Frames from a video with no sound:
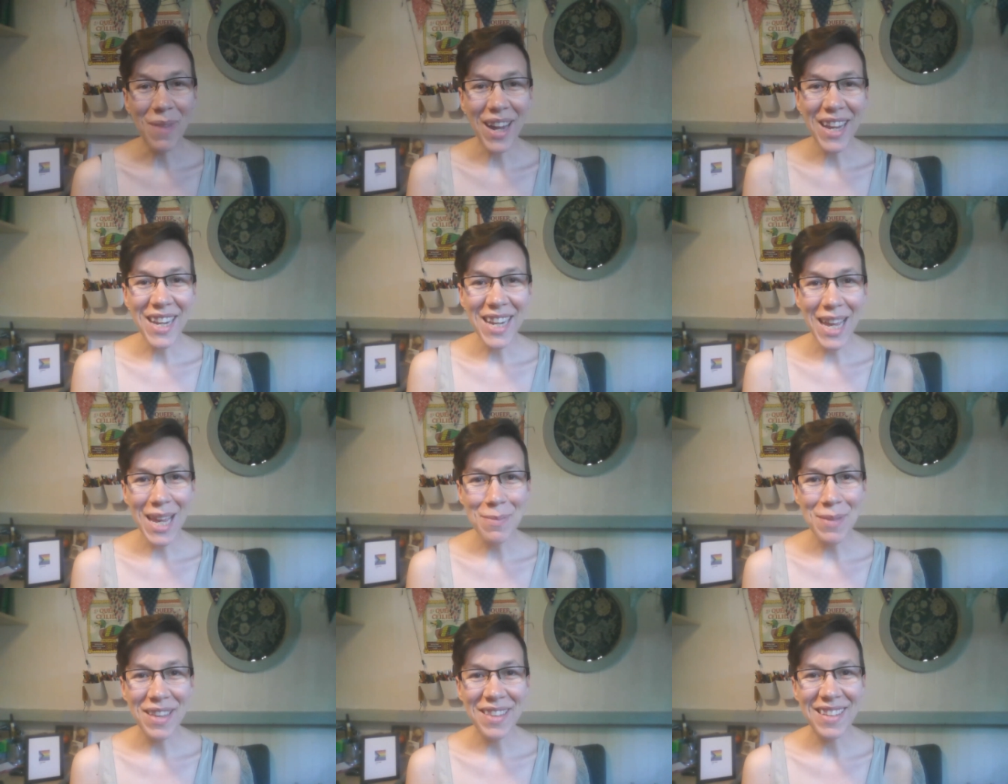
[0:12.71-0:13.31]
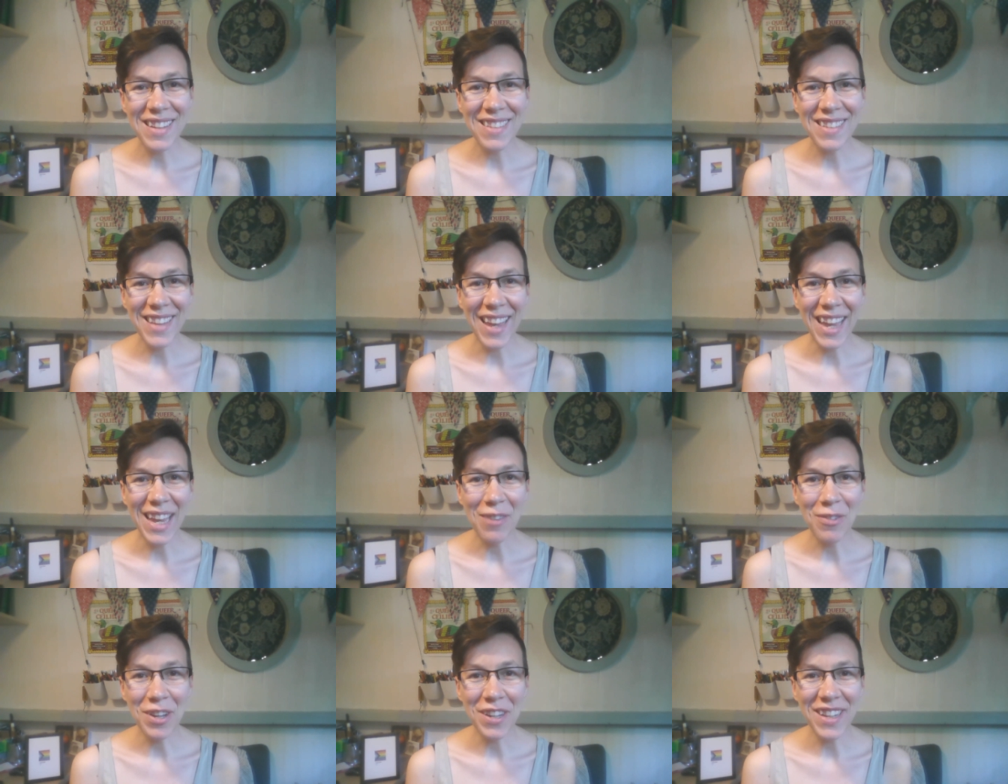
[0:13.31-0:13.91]
My name is Lisa
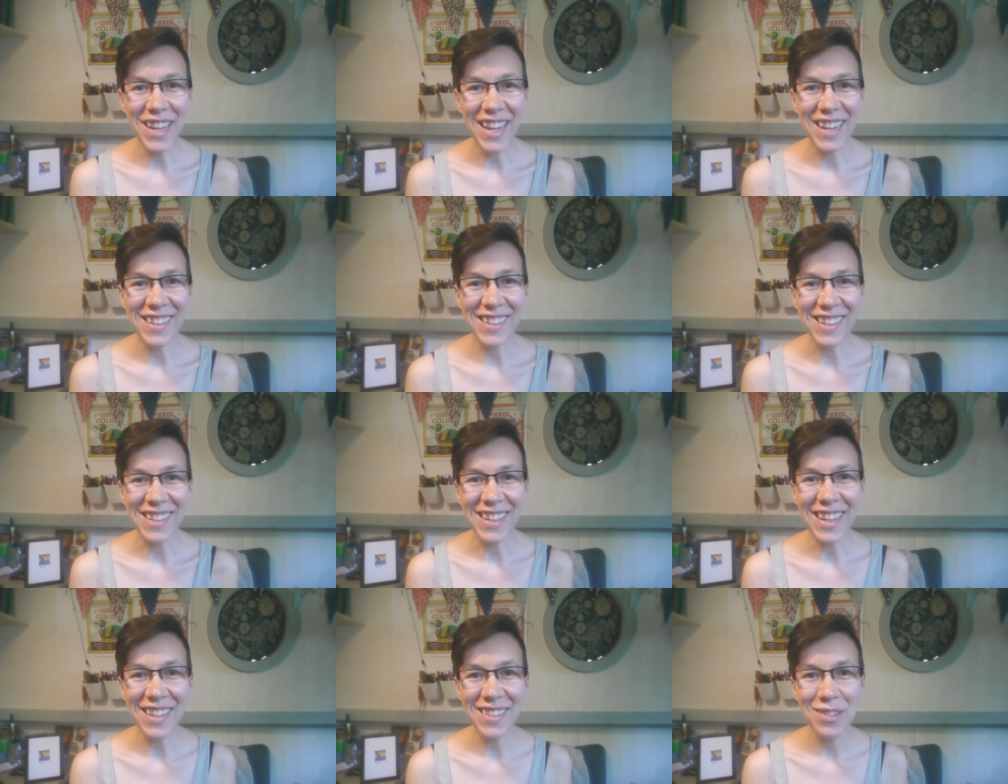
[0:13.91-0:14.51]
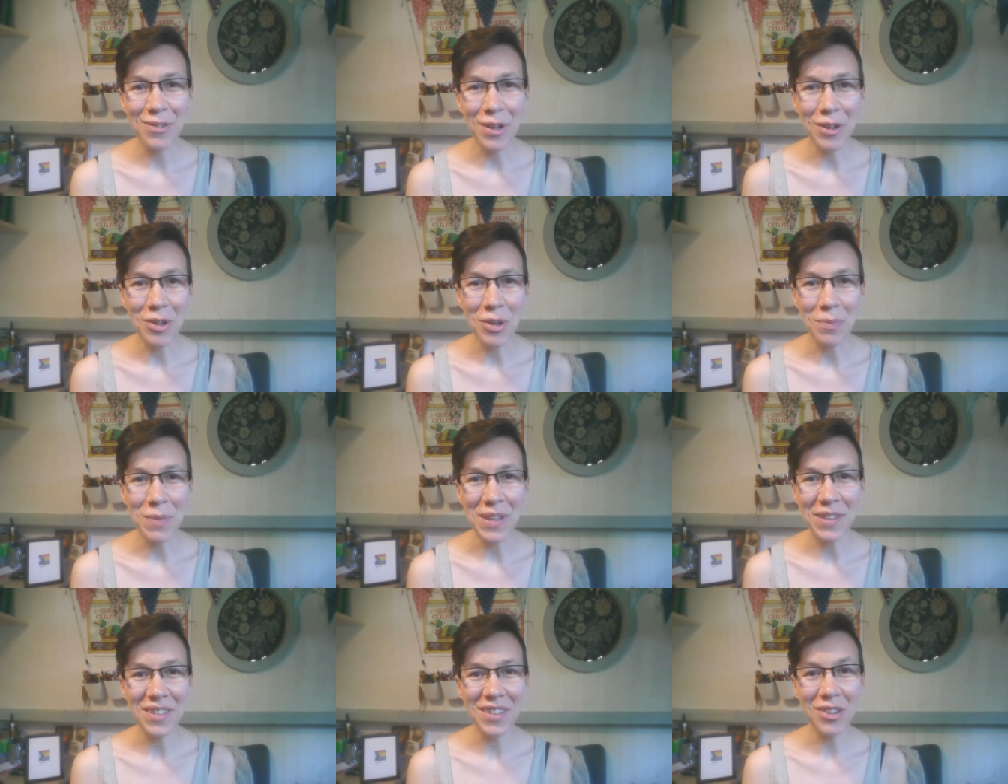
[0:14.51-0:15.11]
Heywood, and I'd like to welcome
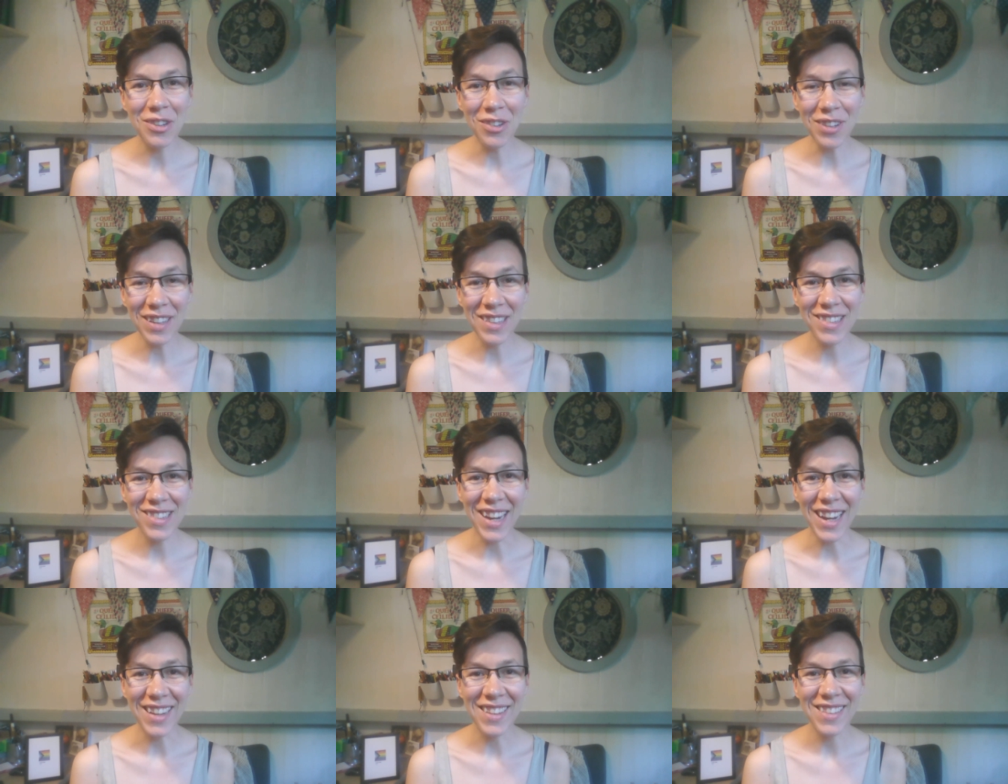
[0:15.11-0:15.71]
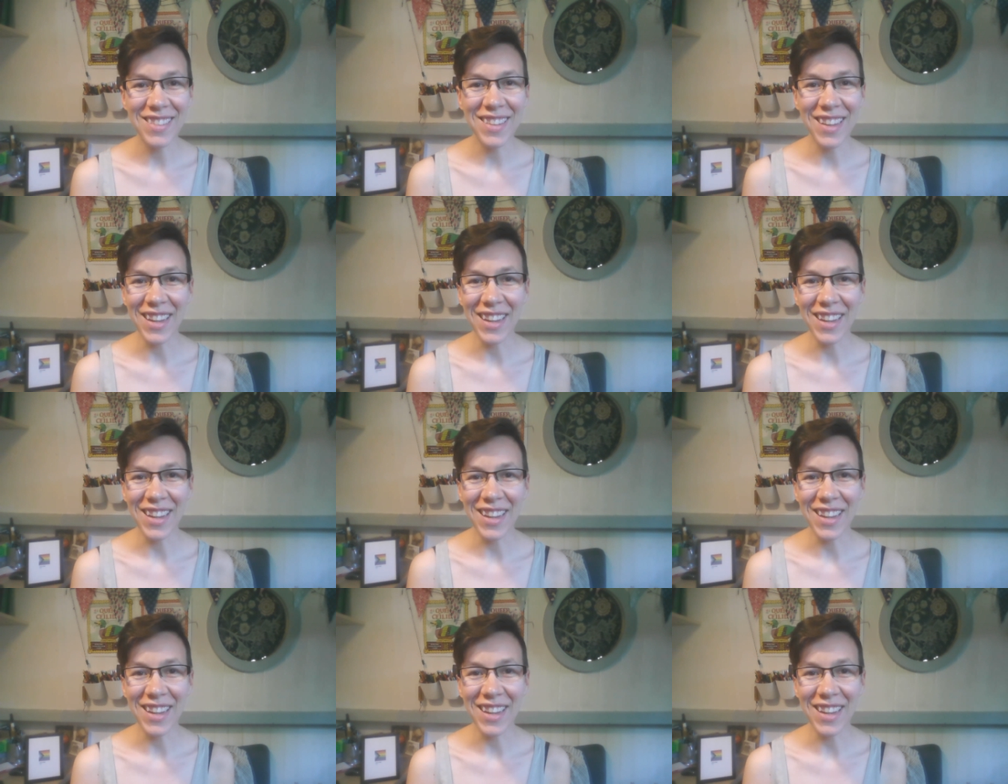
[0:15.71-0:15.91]
you to Callers Chat,